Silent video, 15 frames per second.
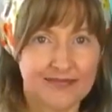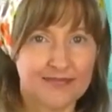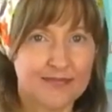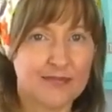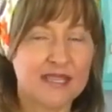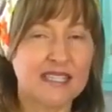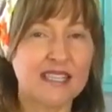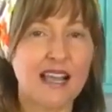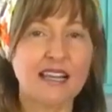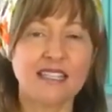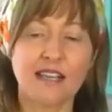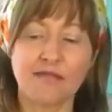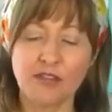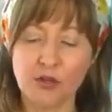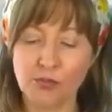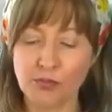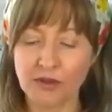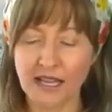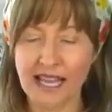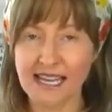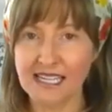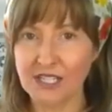Besides, if you
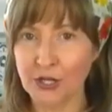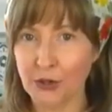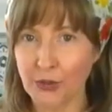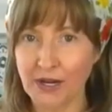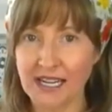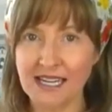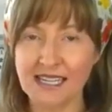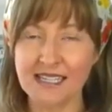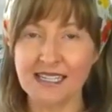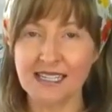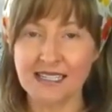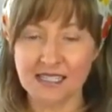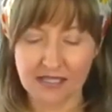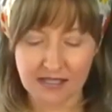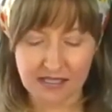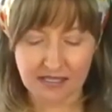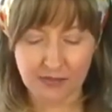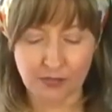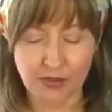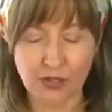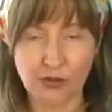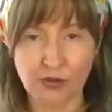blend green into this
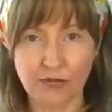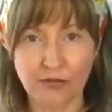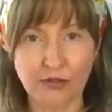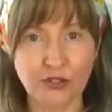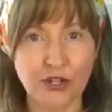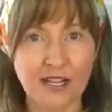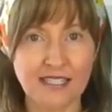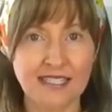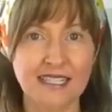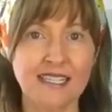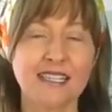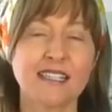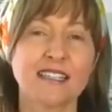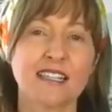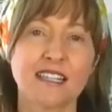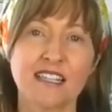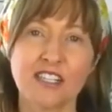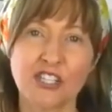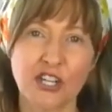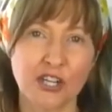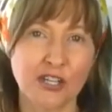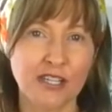beautiful dressing, it's going to
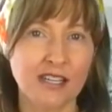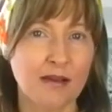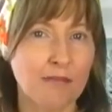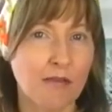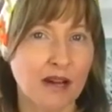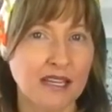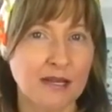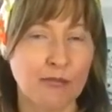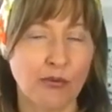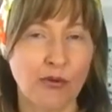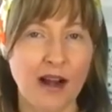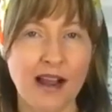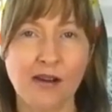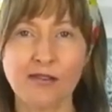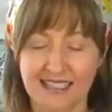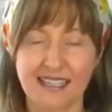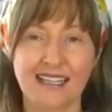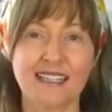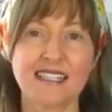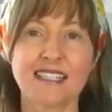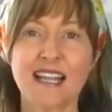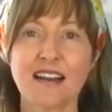turn it a muddy brown
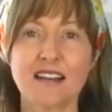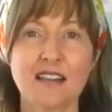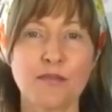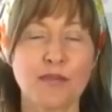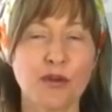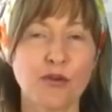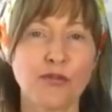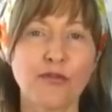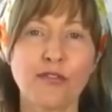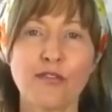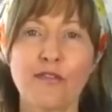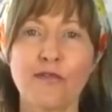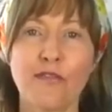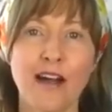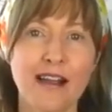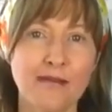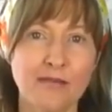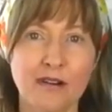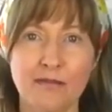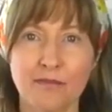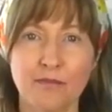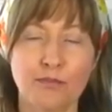instead of the beautiful and
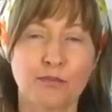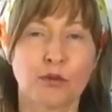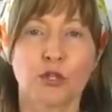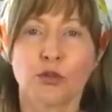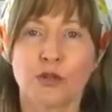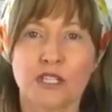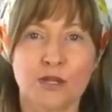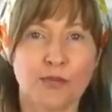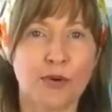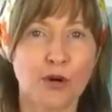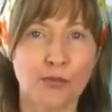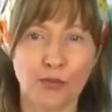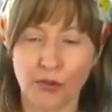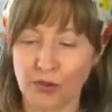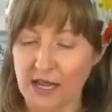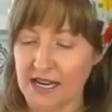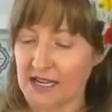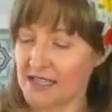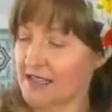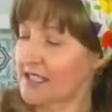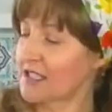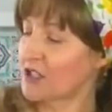vibrant bluish purple
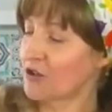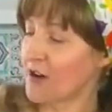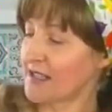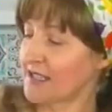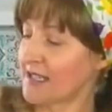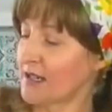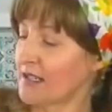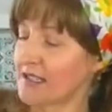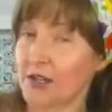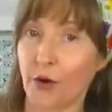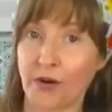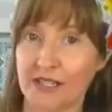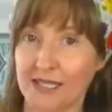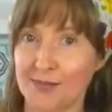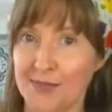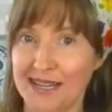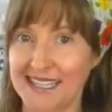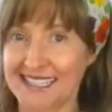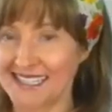that this dressing is going to be.